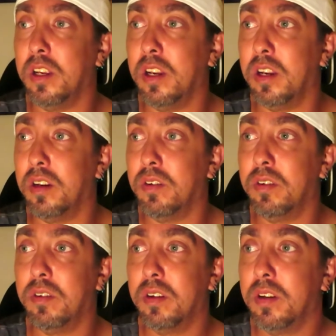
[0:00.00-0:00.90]
and
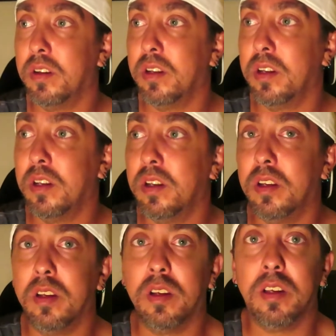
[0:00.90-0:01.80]

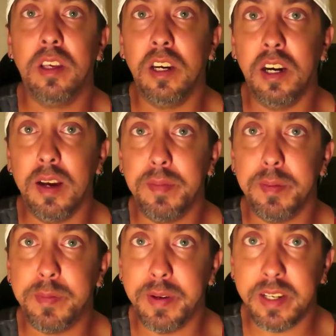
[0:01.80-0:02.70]
cleaning out my
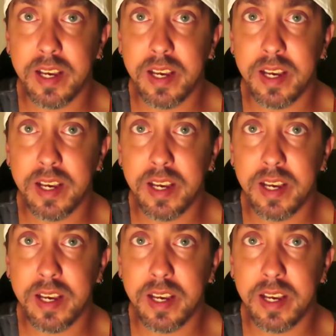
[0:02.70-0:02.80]
my